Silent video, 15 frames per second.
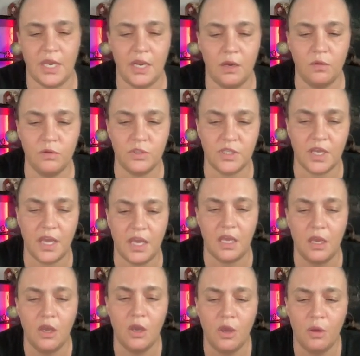And I'll
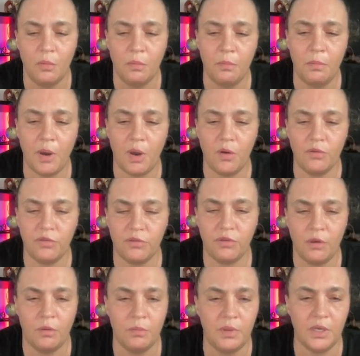say
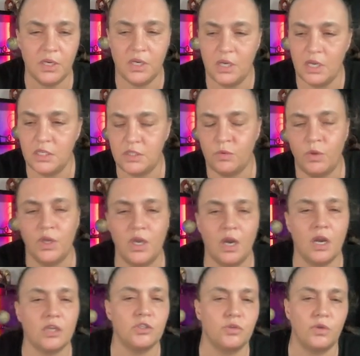both because we
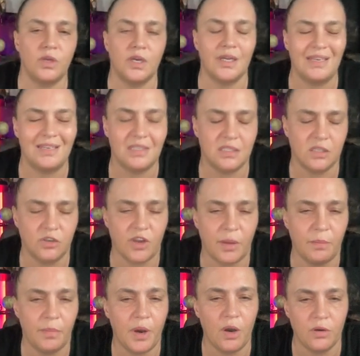are doing an
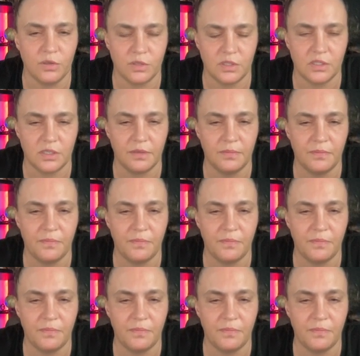Instagram post.